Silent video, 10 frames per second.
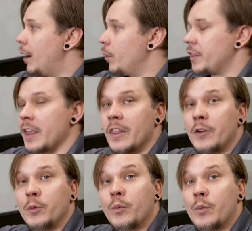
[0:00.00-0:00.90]
within
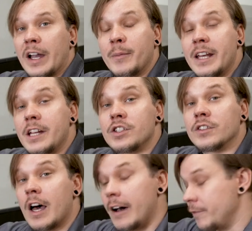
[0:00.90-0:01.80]
the
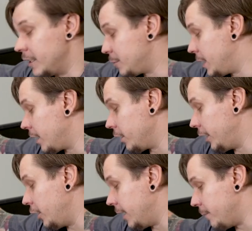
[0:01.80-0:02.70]
recommendations of this particular
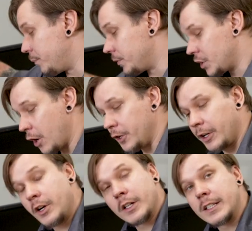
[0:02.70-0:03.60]
unit. So you're
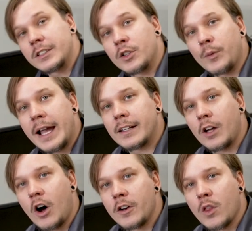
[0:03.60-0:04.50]
gonna hook this directly
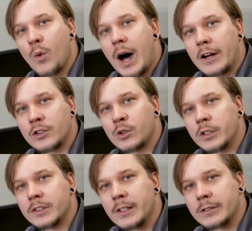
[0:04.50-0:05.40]
onto the water
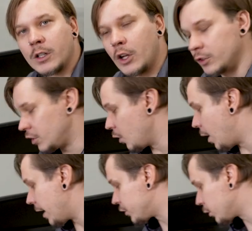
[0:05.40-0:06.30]
source, as close to the water